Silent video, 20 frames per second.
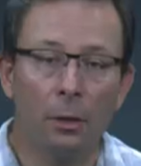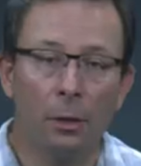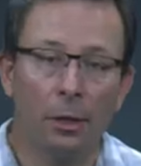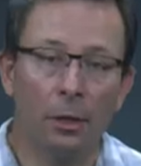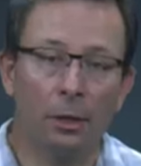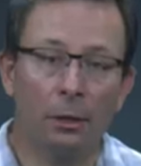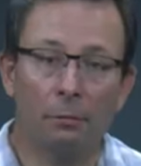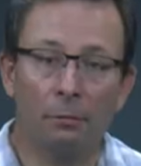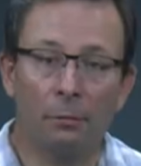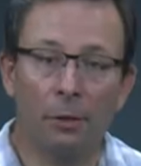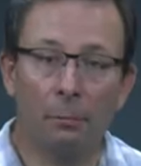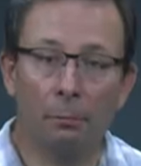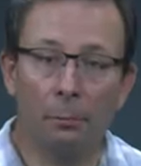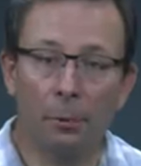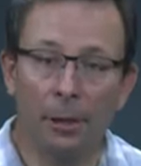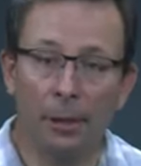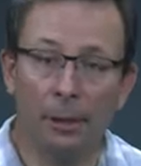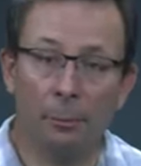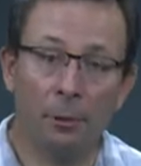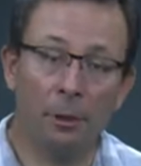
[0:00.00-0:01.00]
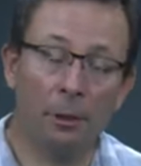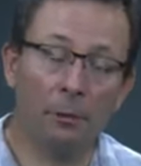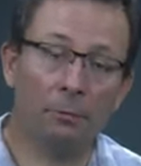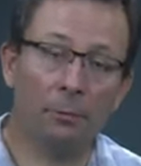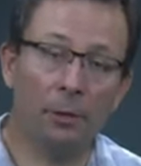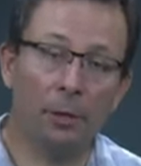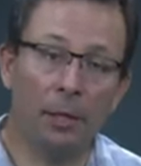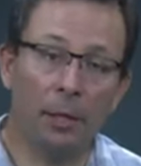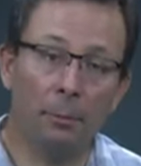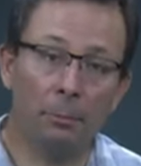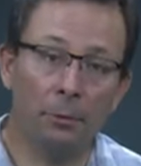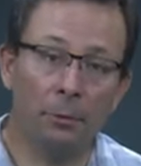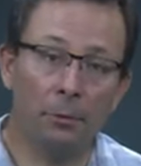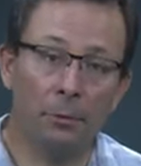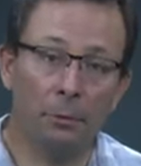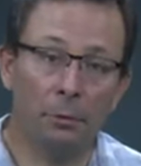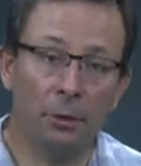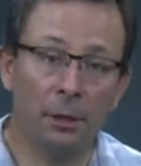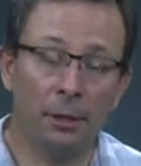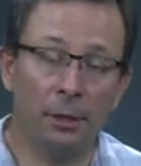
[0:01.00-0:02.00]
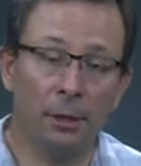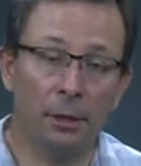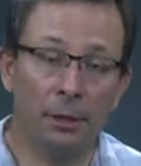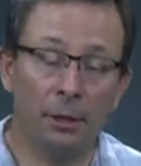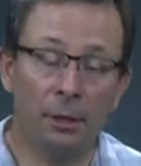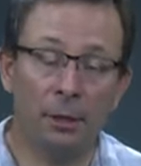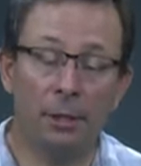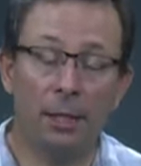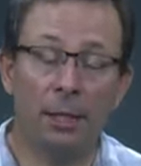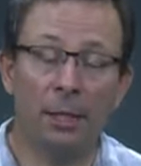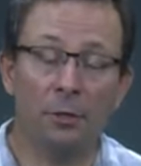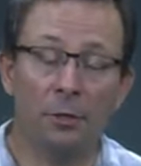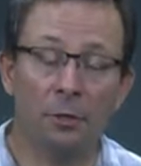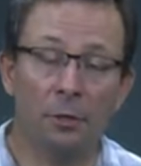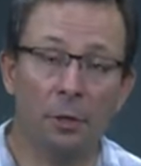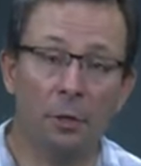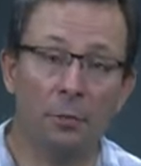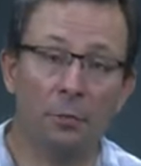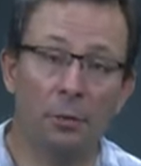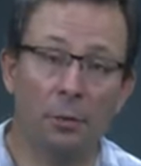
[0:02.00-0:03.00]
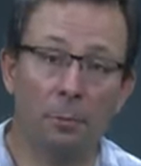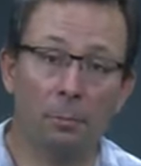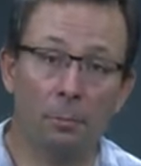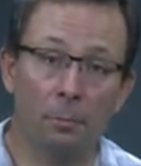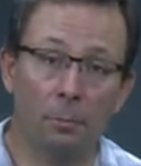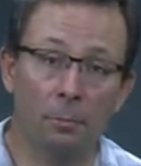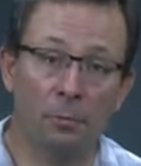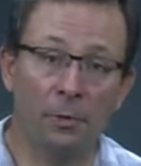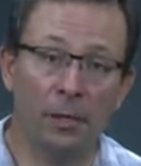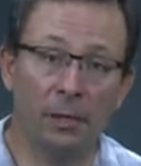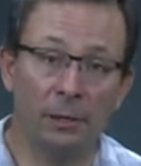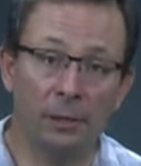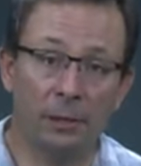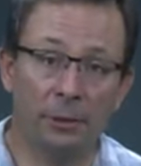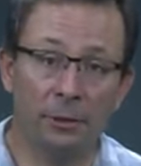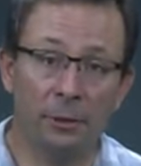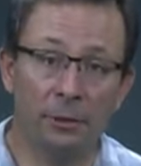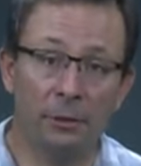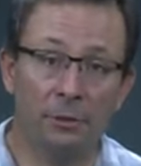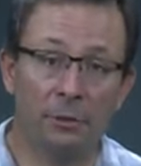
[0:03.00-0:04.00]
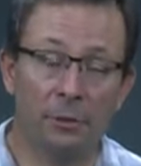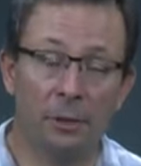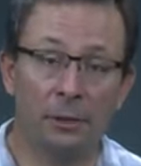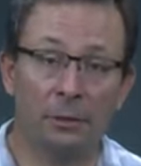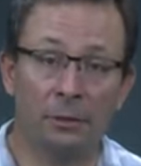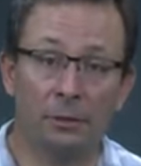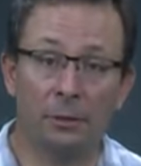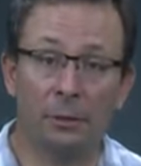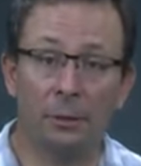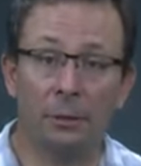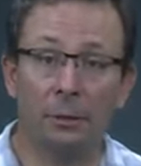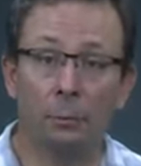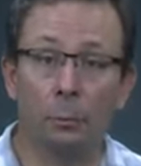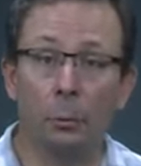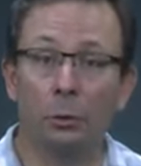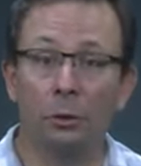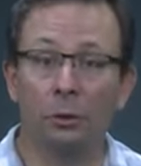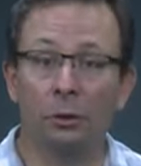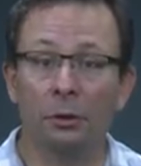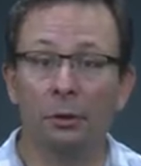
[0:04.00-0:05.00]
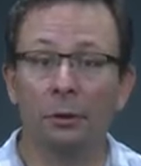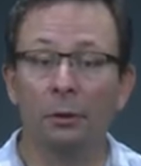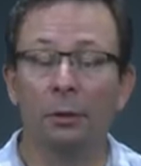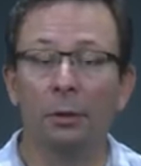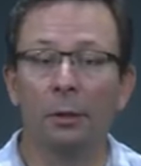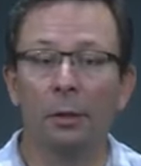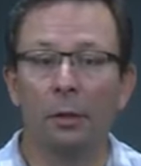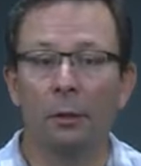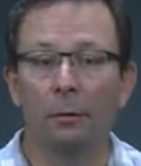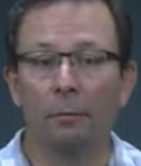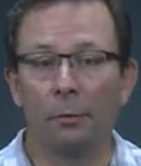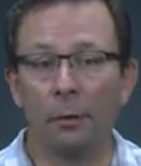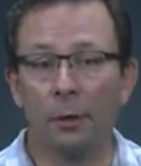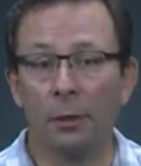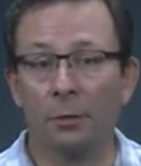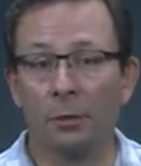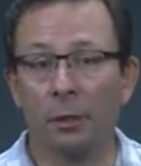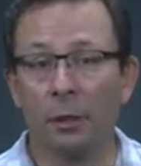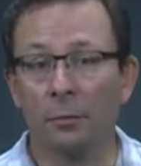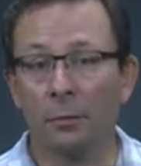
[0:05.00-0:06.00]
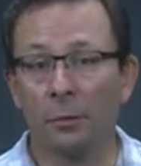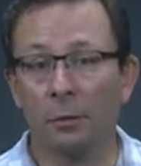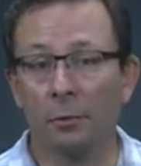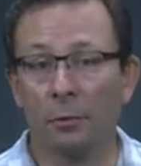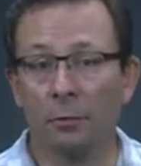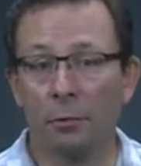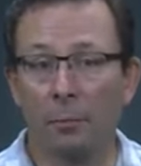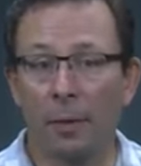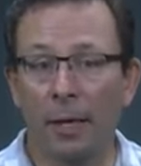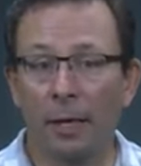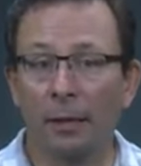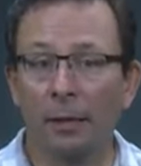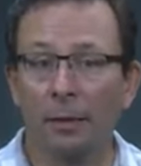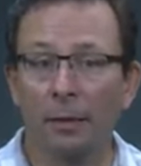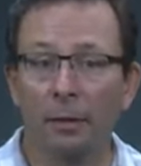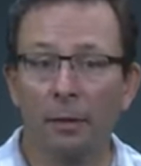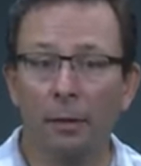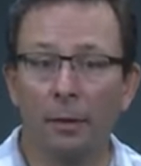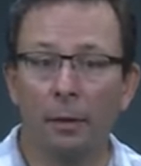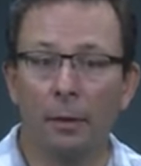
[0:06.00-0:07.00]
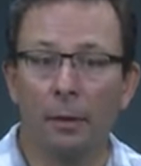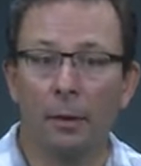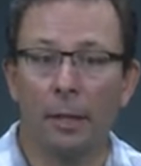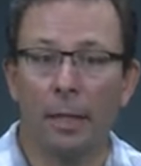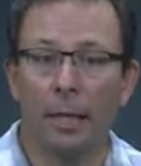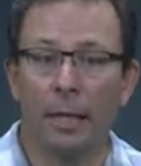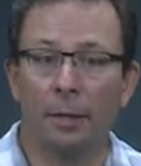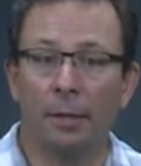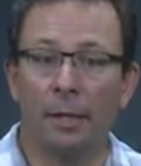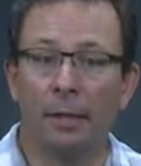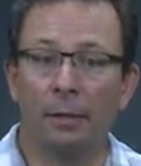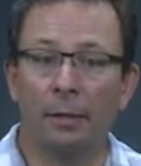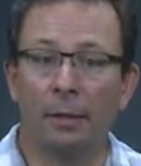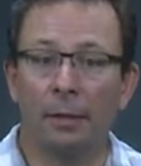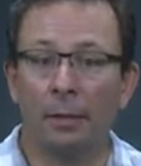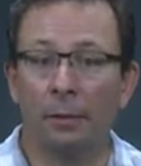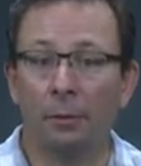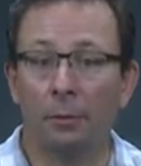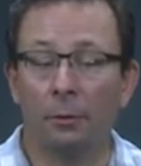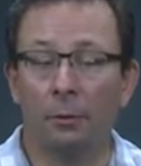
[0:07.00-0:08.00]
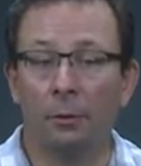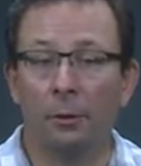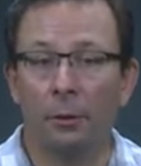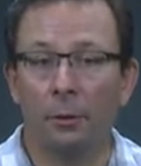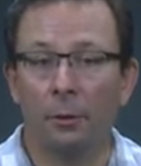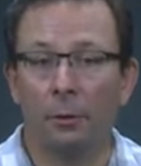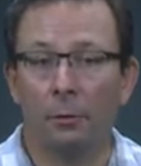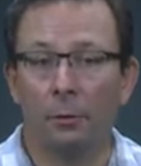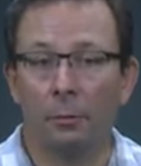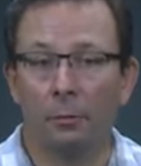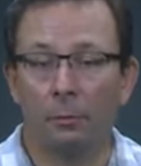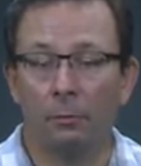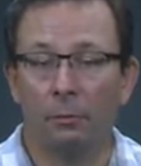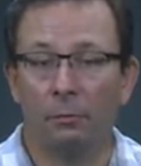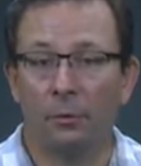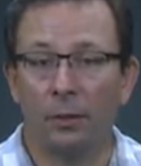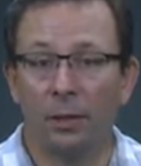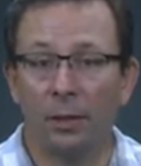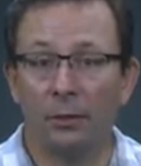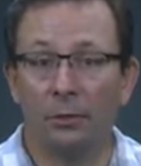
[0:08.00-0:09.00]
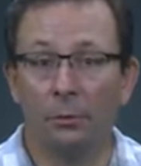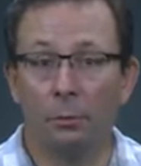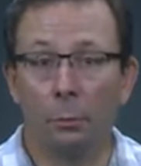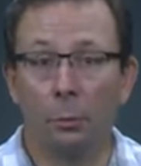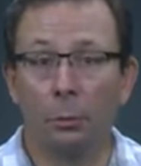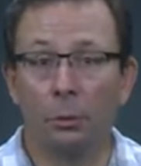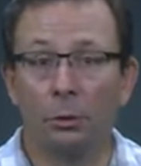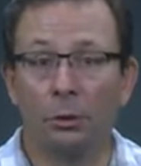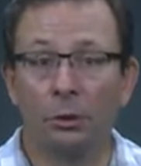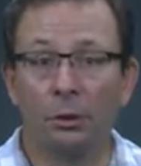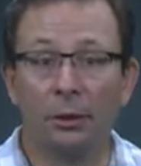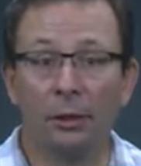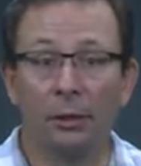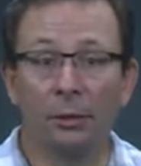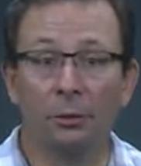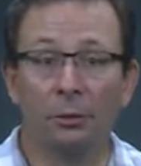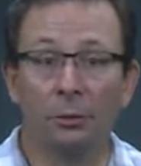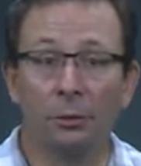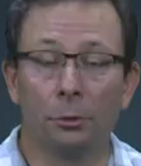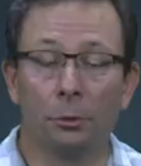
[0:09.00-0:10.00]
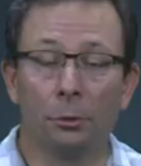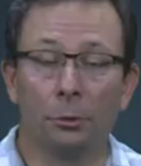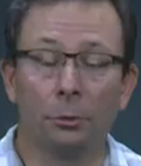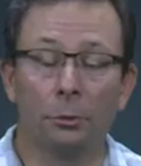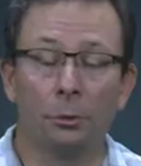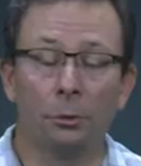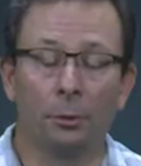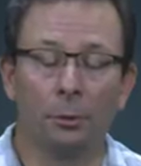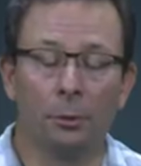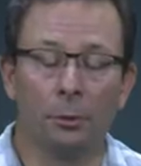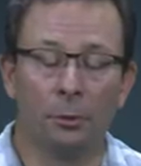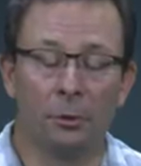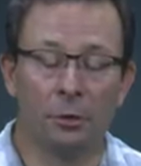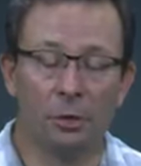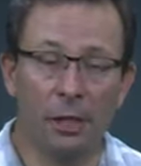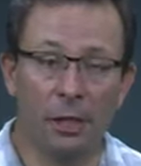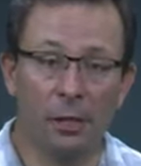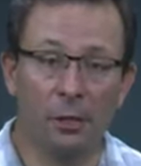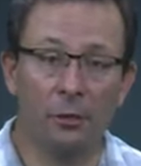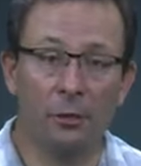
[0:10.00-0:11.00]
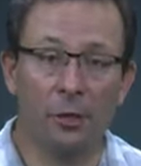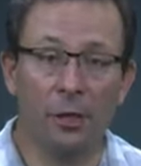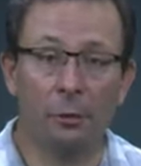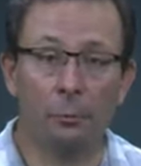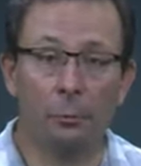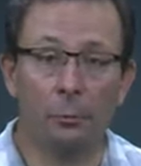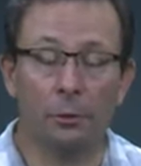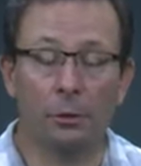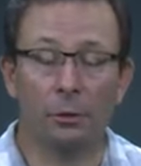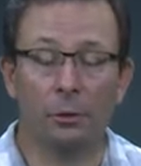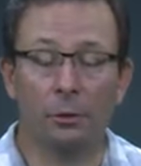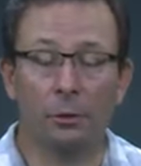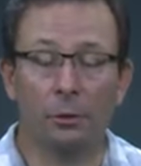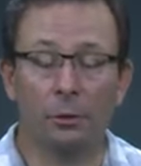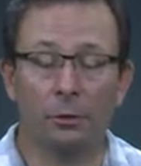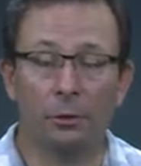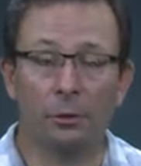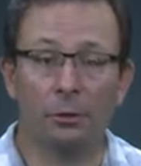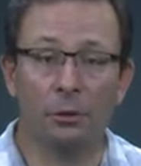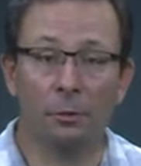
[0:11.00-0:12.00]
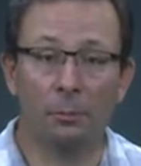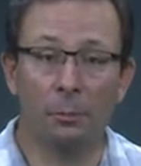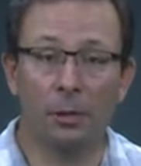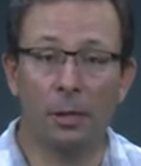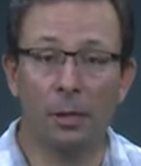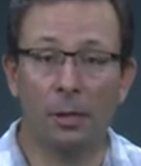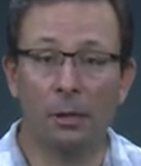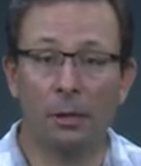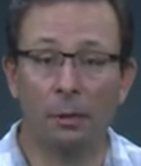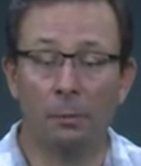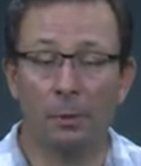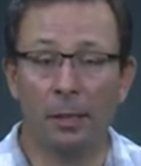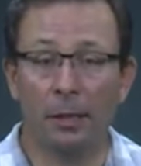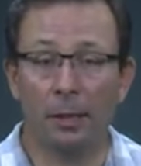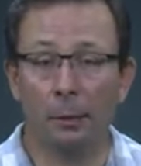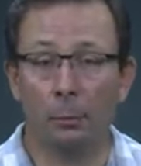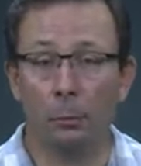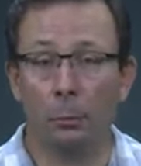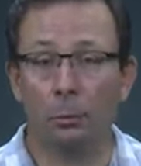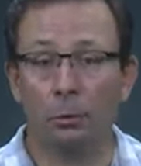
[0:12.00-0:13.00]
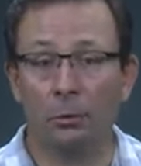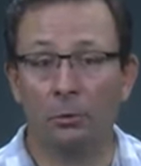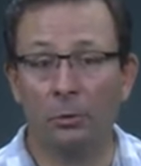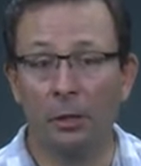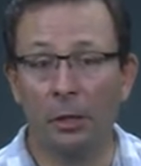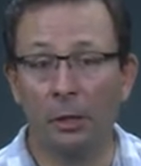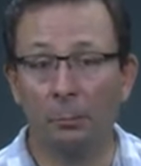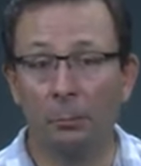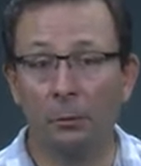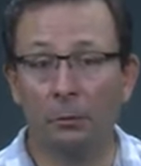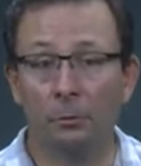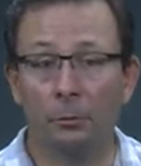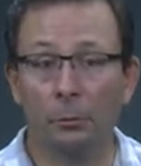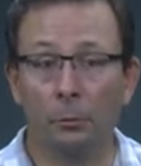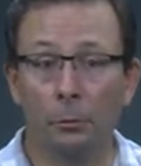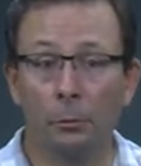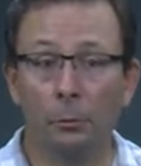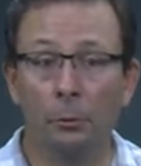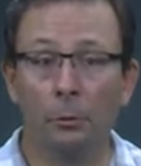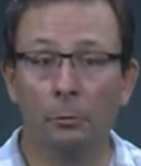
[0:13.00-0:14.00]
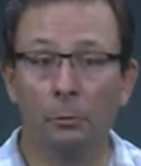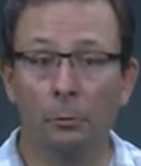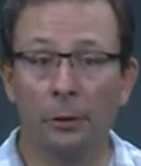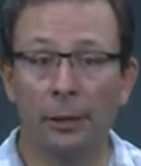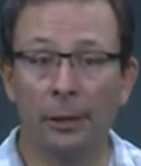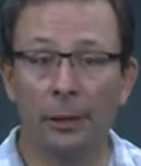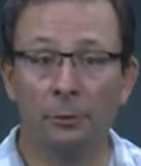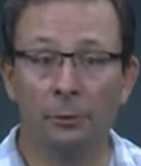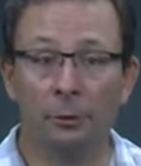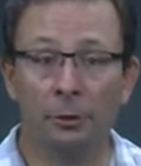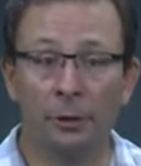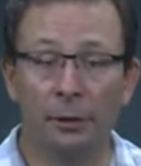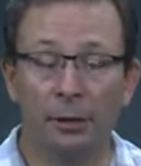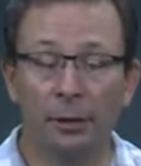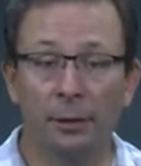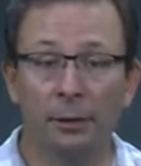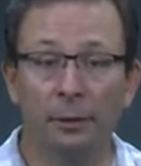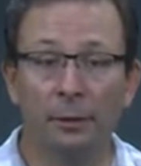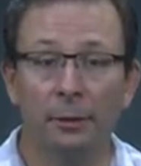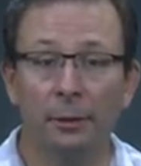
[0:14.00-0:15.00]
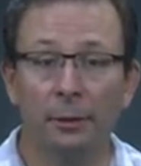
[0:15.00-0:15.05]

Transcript: in the floodplain, when a flood happens, you'd get inundation over the flat areas as the water flows over the riverbank. And that then feeds water into the shallow groundwater system, making water available for later in the year.